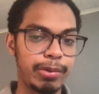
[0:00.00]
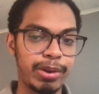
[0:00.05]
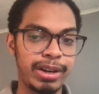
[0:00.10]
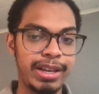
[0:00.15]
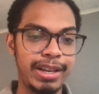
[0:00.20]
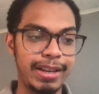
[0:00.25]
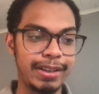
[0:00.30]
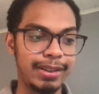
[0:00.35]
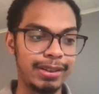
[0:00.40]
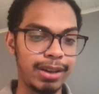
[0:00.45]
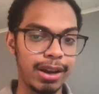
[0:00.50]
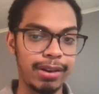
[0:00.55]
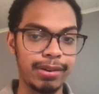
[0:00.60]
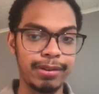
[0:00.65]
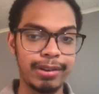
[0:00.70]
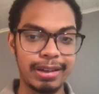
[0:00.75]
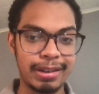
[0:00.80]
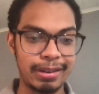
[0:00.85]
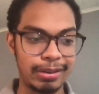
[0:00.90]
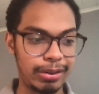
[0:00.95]
what he has
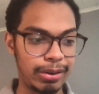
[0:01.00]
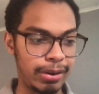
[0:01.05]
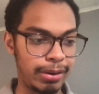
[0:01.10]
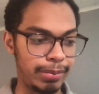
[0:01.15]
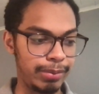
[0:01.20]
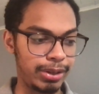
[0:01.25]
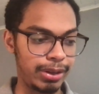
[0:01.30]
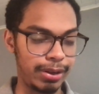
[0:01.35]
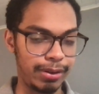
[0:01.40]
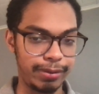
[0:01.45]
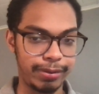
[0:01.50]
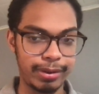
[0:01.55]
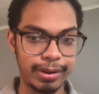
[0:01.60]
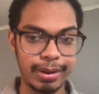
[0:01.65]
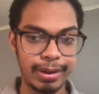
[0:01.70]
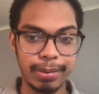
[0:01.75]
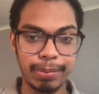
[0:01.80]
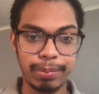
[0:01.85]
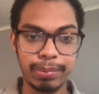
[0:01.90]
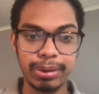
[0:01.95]
done in terms of
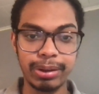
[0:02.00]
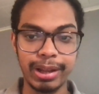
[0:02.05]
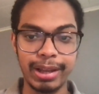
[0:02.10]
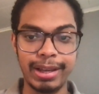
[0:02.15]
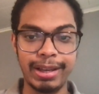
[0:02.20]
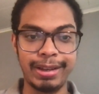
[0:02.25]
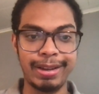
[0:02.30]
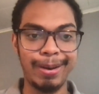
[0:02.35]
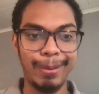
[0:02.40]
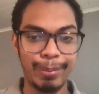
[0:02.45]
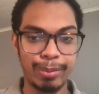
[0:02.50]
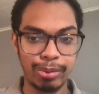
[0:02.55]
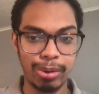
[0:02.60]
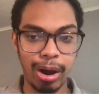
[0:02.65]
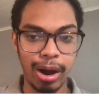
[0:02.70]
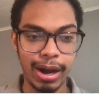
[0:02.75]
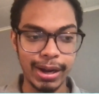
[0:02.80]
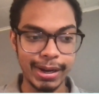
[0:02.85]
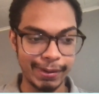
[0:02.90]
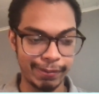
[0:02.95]
playing
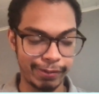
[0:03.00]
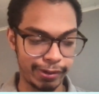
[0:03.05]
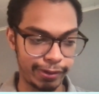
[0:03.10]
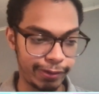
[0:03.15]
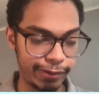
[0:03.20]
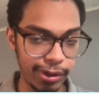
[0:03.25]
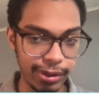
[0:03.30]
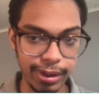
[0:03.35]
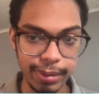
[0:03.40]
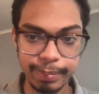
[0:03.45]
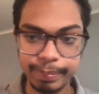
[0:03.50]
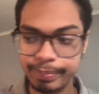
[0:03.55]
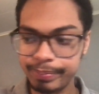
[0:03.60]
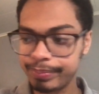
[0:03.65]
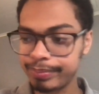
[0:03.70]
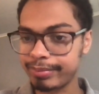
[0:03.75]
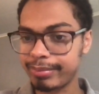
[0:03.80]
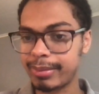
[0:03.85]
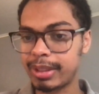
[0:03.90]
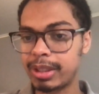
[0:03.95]
abroad for Fulham.
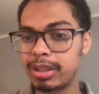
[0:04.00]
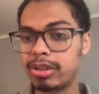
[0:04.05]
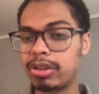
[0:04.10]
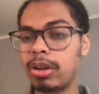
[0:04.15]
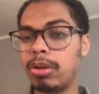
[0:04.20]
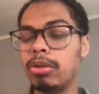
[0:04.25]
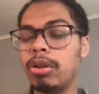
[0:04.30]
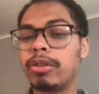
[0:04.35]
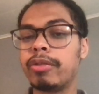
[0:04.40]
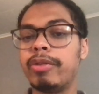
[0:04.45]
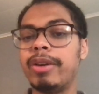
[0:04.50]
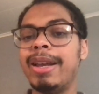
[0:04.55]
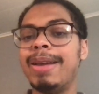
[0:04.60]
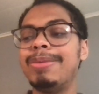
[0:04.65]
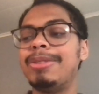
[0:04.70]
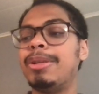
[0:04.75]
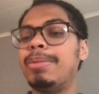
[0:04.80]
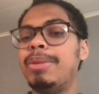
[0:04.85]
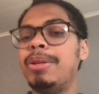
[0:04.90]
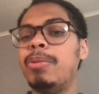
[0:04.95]
So look for
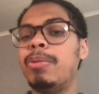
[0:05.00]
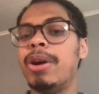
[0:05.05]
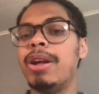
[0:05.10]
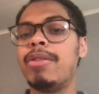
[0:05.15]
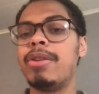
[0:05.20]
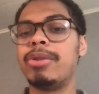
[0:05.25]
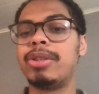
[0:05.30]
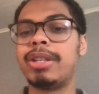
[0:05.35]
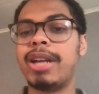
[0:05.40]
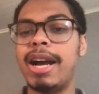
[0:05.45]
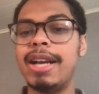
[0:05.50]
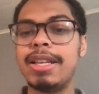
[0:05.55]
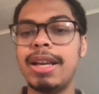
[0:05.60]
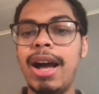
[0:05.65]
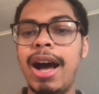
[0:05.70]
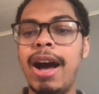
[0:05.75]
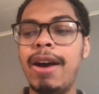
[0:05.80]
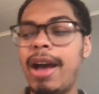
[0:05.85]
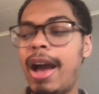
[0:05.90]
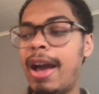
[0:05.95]
him to be one of those guys.
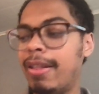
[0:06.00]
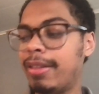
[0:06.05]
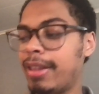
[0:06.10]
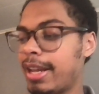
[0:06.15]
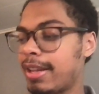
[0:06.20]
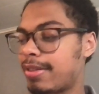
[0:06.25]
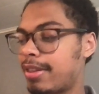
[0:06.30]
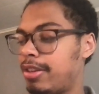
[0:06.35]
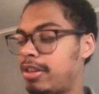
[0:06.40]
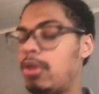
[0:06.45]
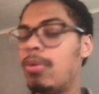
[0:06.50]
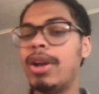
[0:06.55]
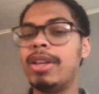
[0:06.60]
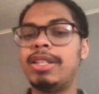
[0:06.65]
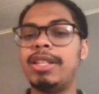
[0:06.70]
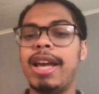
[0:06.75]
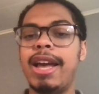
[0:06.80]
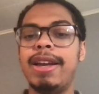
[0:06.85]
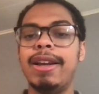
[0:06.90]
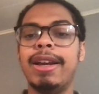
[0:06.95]
I, I like the
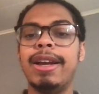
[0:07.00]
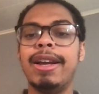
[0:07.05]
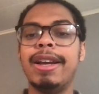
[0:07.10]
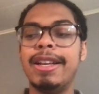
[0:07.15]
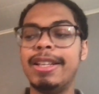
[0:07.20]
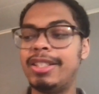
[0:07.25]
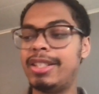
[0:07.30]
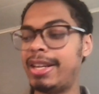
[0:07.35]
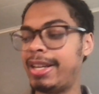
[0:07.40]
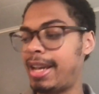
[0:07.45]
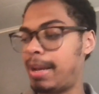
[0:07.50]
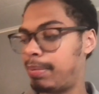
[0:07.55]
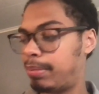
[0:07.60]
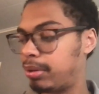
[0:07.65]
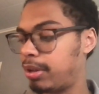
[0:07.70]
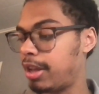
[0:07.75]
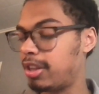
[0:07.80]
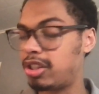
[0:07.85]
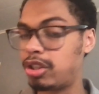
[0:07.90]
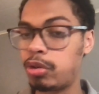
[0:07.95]
USA sitting at
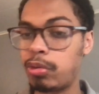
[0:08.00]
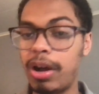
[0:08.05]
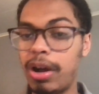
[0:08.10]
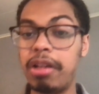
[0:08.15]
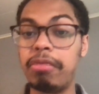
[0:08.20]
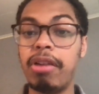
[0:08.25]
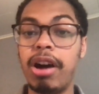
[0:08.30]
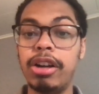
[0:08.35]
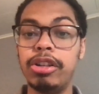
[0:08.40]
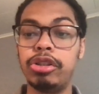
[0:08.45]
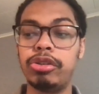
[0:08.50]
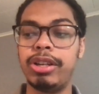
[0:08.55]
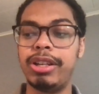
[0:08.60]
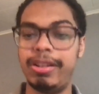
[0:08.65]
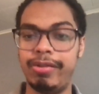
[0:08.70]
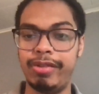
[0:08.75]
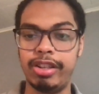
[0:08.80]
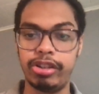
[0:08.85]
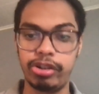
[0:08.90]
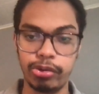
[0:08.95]
plus 1200
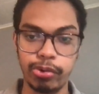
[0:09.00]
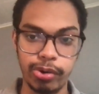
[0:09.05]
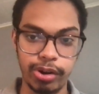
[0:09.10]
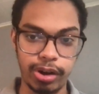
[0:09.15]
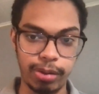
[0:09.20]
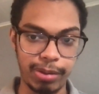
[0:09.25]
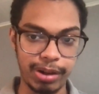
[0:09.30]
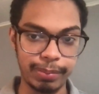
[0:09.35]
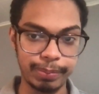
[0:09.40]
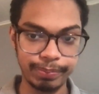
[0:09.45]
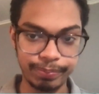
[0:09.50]
in this tournament